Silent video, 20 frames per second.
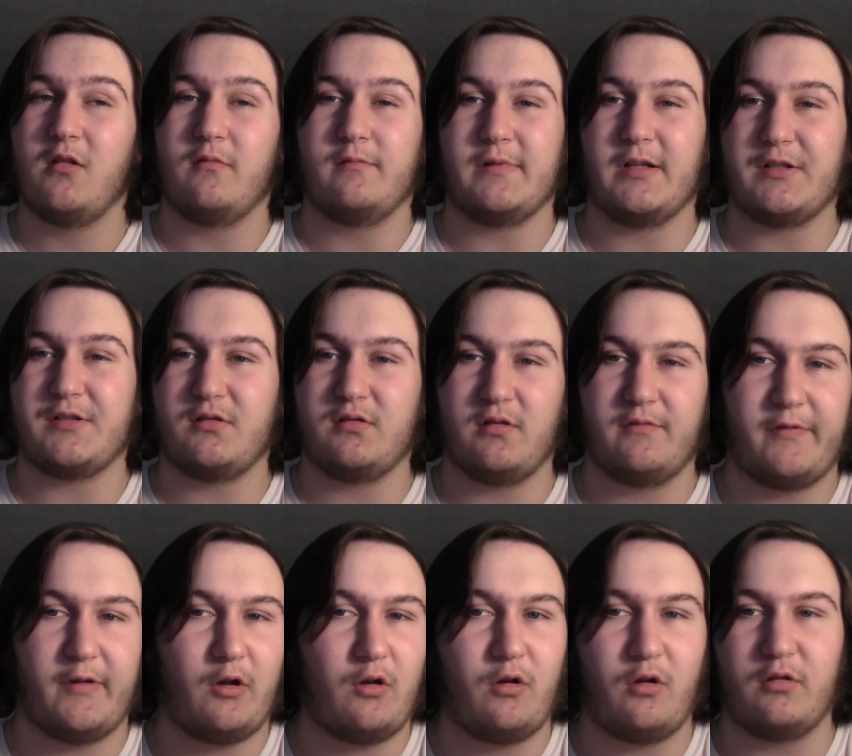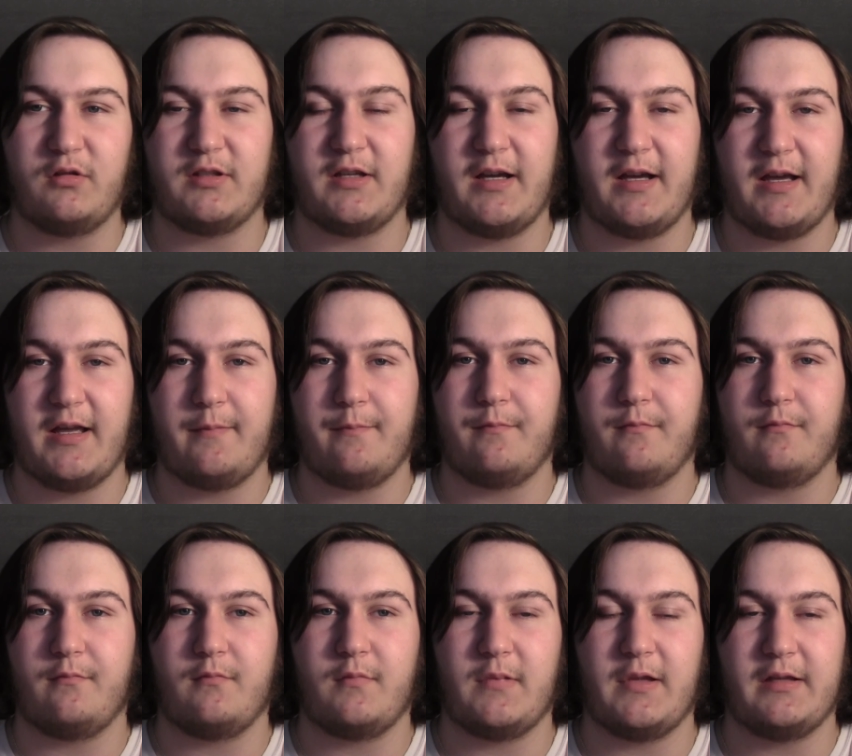wrestler of all time.
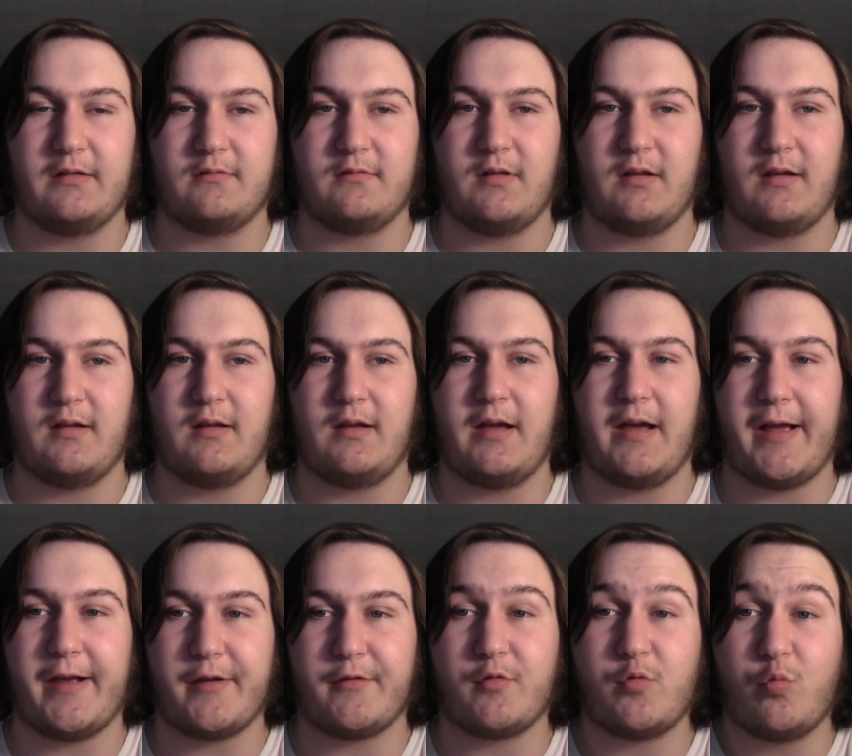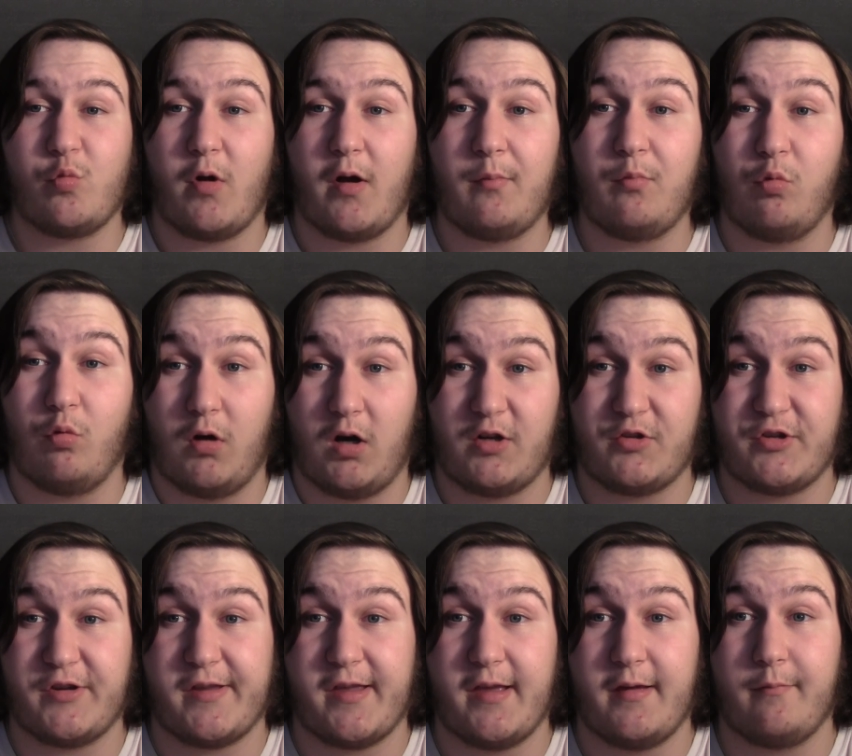Like, I grew up
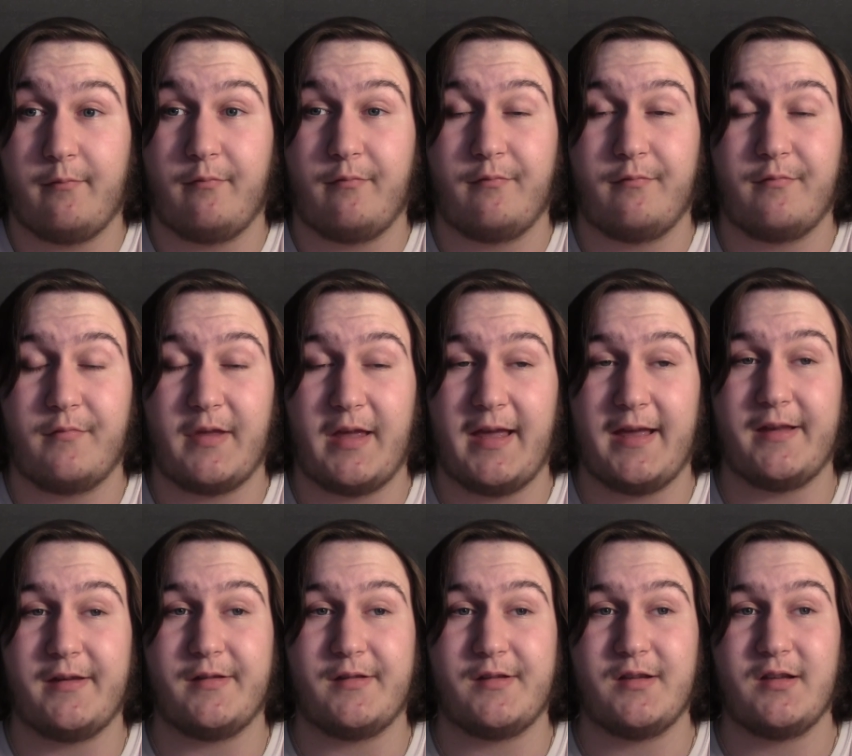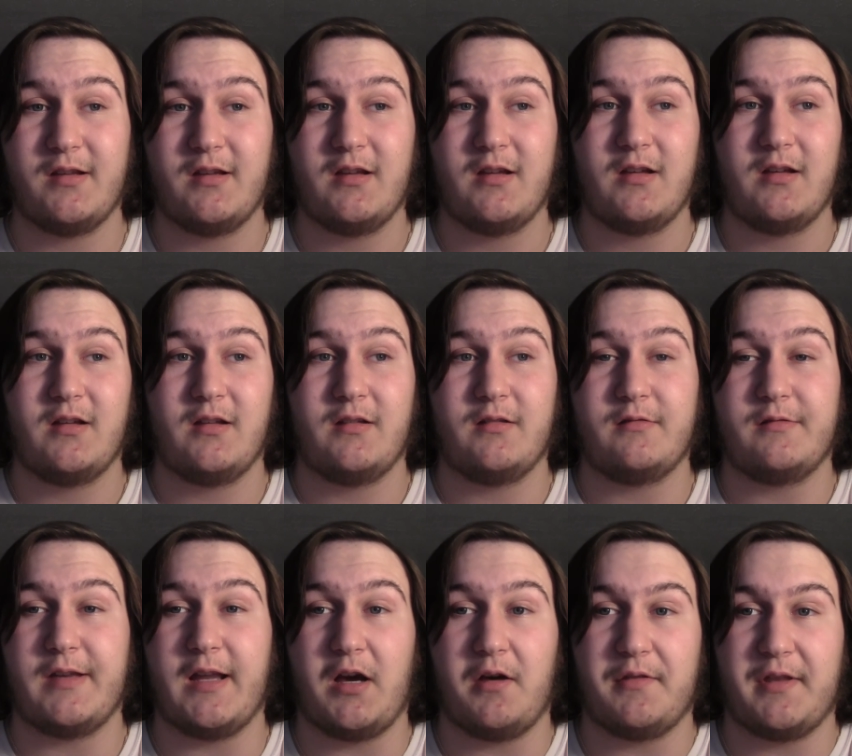watching him, and
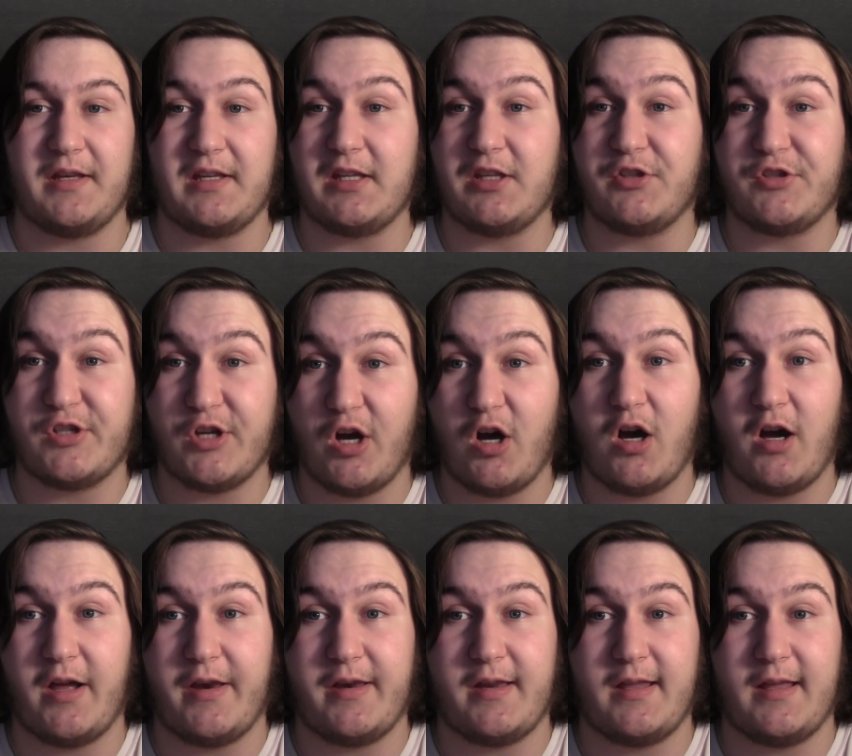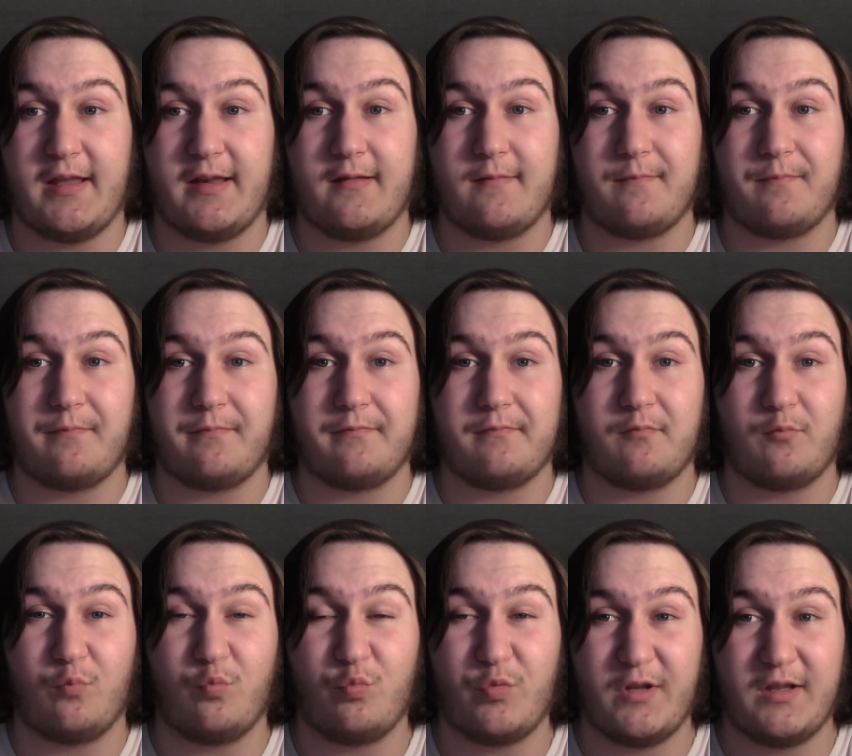now that he's gone, it
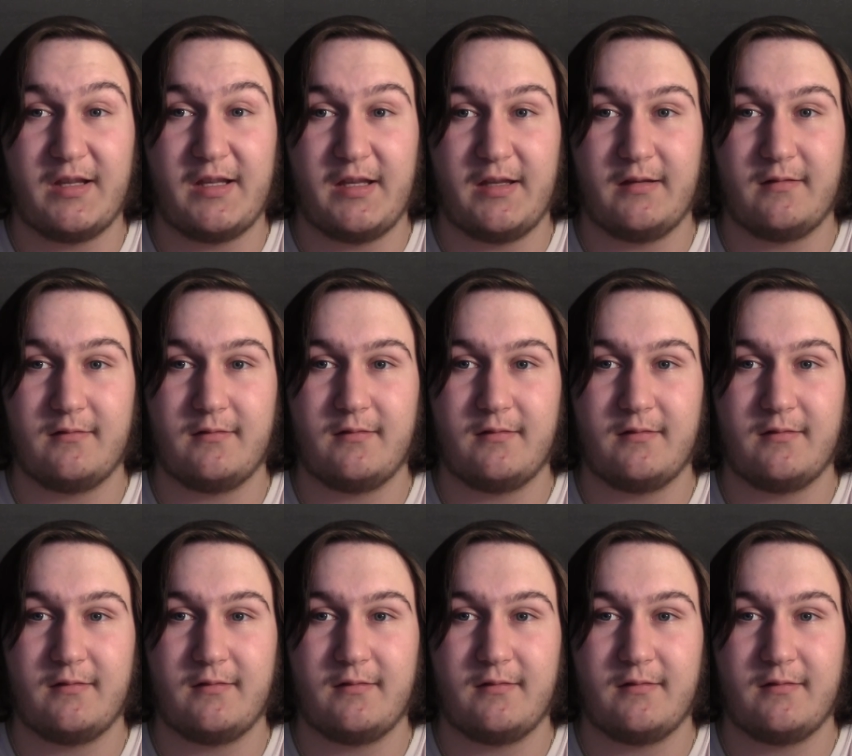really